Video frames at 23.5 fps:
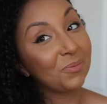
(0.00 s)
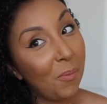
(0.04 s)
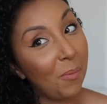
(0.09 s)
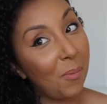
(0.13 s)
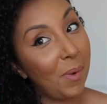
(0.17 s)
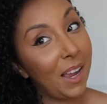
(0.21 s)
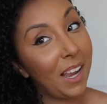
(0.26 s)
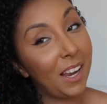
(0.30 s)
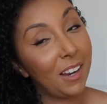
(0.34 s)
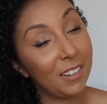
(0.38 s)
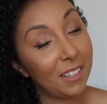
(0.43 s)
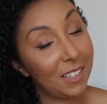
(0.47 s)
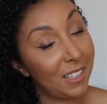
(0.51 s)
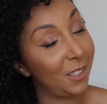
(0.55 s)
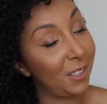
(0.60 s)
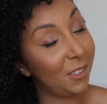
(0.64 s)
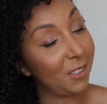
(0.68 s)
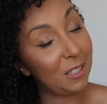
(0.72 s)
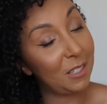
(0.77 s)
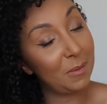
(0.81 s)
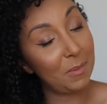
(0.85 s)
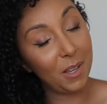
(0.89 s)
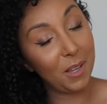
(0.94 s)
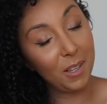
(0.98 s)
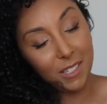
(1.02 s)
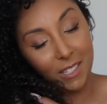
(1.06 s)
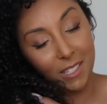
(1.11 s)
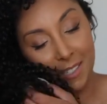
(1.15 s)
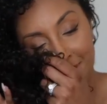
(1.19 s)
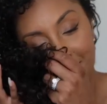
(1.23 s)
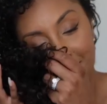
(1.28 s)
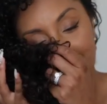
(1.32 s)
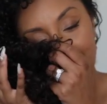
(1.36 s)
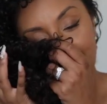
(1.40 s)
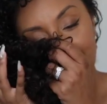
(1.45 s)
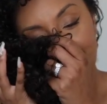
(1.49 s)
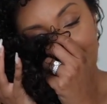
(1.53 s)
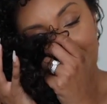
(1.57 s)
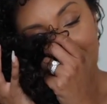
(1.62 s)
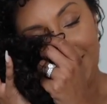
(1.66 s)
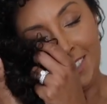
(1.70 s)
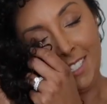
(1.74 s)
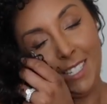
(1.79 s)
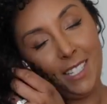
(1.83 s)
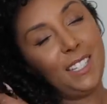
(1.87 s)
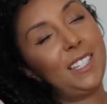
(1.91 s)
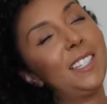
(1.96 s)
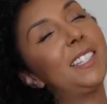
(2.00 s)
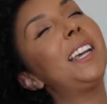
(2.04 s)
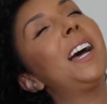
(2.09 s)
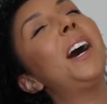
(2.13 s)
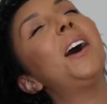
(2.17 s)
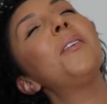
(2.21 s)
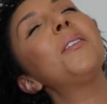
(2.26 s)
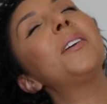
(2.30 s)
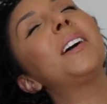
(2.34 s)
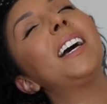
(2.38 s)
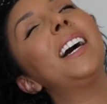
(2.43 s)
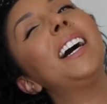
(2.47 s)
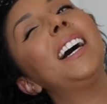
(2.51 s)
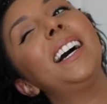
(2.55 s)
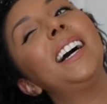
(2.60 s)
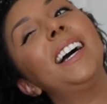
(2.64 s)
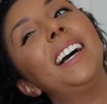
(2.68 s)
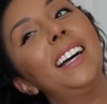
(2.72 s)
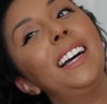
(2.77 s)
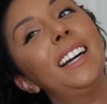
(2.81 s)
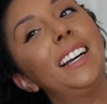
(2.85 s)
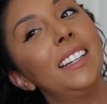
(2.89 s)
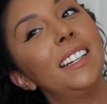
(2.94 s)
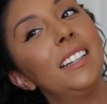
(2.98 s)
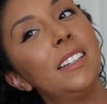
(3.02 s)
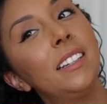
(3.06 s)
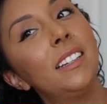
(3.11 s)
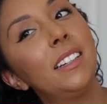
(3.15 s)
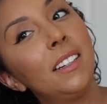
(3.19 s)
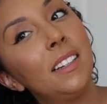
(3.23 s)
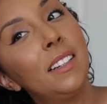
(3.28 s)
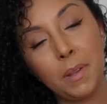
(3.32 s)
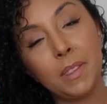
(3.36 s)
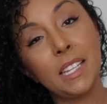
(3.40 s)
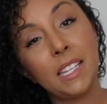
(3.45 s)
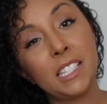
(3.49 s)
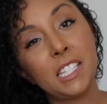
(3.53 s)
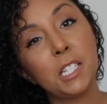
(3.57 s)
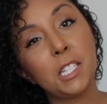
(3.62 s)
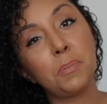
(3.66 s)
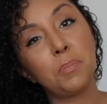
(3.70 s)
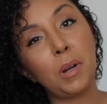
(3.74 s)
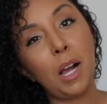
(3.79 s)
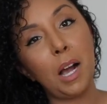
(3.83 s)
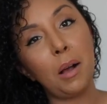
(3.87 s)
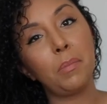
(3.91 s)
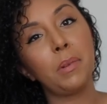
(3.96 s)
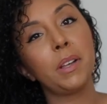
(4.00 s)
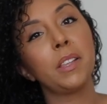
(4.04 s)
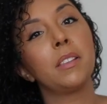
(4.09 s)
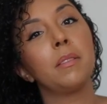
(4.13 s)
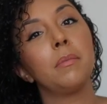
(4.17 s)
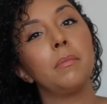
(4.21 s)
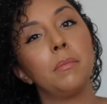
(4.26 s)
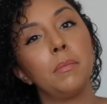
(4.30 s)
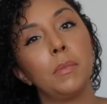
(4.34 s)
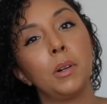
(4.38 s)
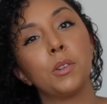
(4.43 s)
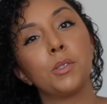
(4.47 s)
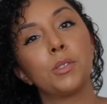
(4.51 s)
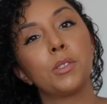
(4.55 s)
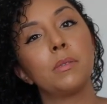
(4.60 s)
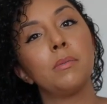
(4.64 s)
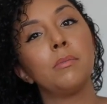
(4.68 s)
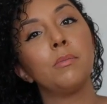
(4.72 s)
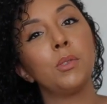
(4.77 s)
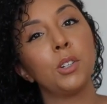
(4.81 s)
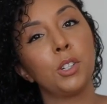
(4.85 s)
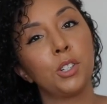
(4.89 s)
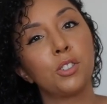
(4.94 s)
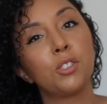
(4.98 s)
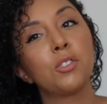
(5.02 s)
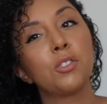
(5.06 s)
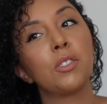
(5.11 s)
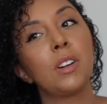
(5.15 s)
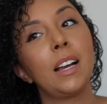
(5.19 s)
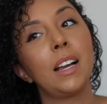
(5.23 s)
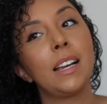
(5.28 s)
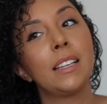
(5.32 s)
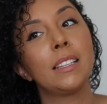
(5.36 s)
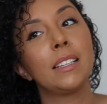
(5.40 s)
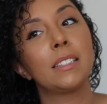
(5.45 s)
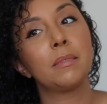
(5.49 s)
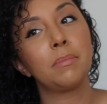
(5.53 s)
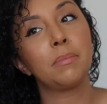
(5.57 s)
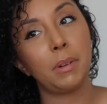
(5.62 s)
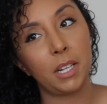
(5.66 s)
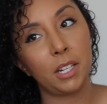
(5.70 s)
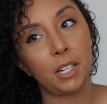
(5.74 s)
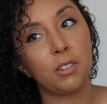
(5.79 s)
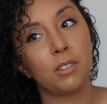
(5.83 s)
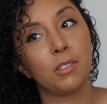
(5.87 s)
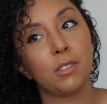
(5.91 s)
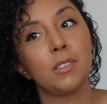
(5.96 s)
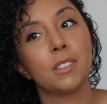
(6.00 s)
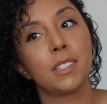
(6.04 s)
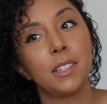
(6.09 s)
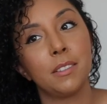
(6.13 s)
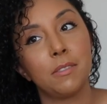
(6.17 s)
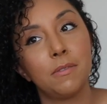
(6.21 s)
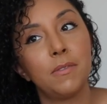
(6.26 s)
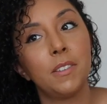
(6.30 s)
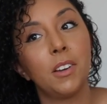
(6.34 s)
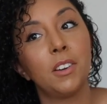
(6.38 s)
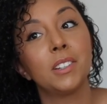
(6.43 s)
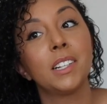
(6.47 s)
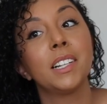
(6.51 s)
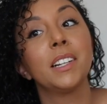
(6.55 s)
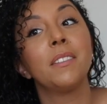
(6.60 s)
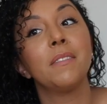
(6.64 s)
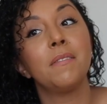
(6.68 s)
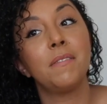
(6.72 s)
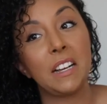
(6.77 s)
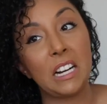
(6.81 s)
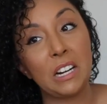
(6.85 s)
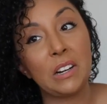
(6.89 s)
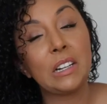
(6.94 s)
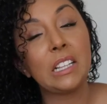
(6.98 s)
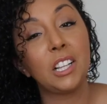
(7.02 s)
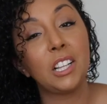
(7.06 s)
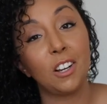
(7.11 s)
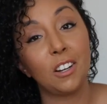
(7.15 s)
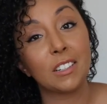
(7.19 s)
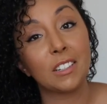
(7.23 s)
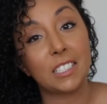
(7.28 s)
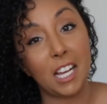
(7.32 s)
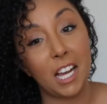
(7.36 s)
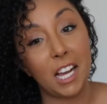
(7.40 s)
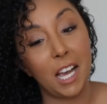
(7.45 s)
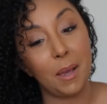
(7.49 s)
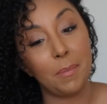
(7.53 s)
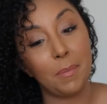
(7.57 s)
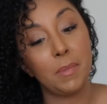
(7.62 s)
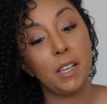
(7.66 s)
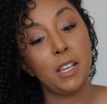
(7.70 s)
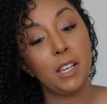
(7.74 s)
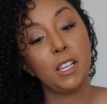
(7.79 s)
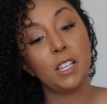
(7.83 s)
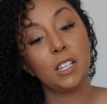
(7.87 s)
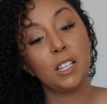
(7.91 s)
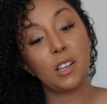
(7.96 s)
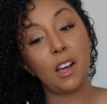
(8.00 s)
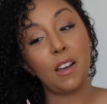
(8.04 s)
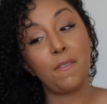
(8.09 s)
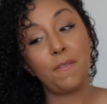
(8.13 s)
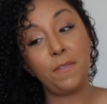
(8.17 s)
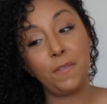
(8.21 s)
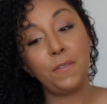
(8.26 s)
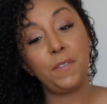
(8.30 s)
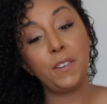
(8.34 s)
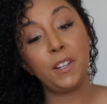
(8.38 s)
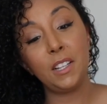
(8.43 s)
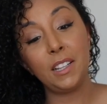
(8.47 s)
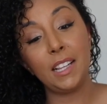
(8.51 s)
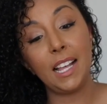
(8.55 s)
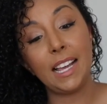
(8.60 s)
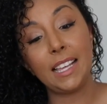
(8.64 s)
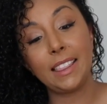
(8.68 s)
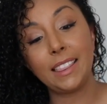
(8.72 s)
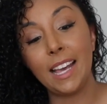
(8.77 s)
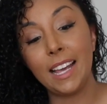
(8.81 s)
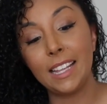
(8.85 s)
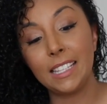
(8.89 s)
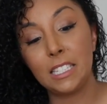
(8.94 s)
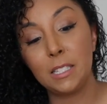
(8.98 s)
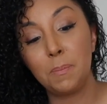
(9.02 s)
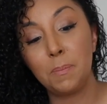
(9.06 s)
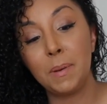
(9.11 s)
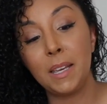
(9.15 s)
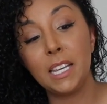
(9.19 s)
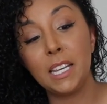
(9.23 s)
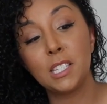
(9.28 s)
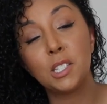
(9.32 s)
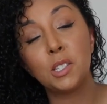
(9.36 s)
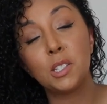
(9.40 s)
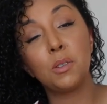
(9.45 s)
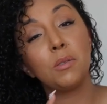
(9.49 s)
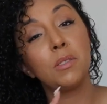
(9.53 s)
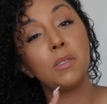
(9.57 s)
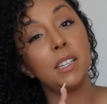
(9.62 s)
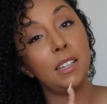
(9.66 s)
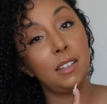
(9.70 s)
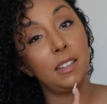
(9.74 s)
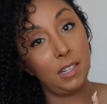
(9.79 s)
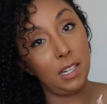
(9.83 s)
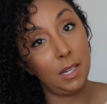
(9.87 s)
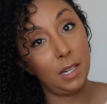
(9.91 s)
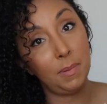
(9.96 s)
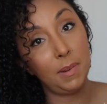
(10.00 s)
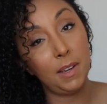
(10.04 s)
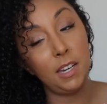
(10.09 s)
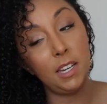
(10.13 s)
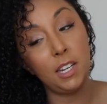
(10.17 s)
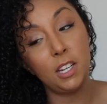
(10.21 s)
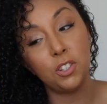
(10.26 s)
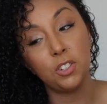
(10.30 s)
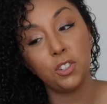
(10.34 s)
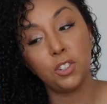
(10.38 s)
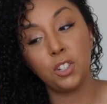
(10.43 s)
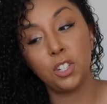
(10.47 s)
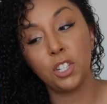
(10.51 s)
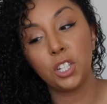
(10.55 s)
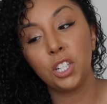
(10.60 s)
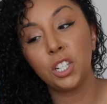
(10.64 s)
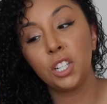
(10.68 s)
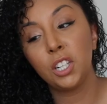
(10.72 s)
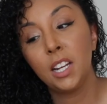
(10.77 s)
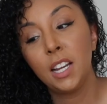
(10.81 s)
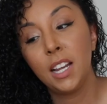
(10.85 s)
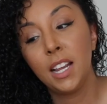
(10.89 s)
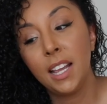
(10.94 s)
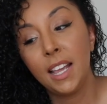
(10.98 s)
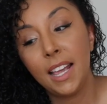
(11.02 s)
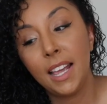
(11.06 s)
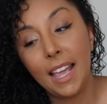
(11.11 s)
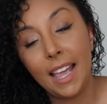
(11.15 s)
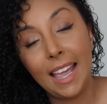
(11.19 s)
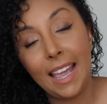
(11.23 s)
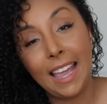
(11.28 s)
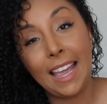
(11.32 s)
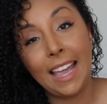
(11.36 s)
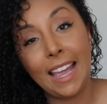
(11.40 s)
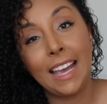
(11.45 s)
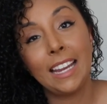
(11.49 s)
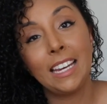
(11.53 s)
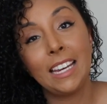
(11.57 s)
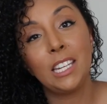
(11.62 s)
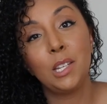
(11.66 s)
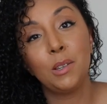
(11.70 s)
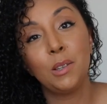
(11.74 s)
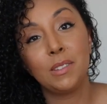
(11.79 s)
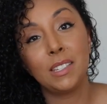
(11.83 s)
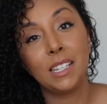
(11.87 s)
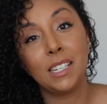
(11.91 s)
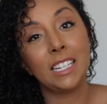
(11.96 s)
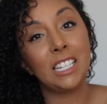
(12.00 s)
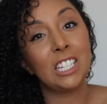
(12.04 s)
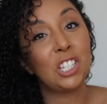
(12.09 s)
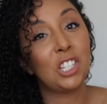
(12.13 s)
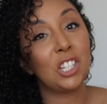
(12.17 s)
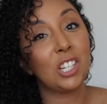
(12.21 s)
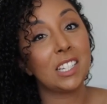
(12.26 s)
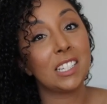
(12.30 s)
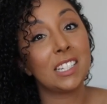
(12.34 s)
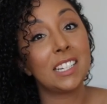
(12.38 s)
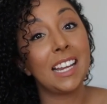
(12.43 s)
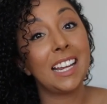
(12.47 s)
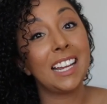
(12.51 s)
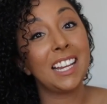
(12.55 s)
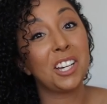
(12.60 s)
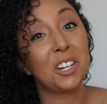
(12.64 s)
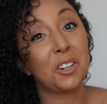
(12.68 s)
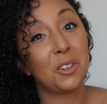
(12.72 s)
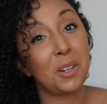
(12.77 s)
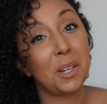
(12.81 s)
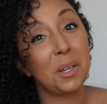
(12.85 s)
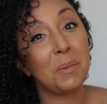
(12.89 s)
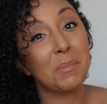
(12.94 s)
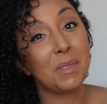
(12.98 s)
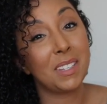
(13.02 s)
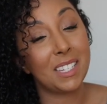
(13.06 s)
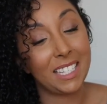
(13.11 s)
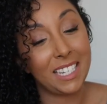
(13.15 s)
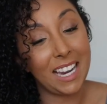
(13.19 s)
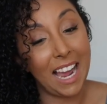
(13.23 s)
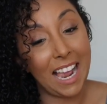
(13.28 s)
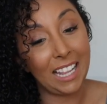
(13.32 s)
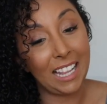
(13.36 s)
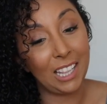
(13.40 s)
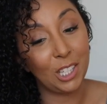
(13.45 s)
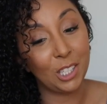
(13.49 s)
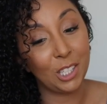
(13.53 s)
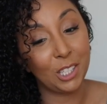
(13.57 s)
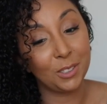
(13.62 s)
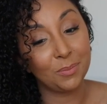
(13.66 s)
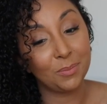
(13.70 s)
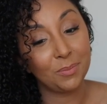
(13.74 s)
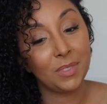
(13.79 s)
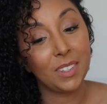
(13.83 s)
my hair still smells so good. But this is probably the most moisturized my curls have felt in a very long time. So I feel like that speaks to the deep conditioner and using just a cream styler.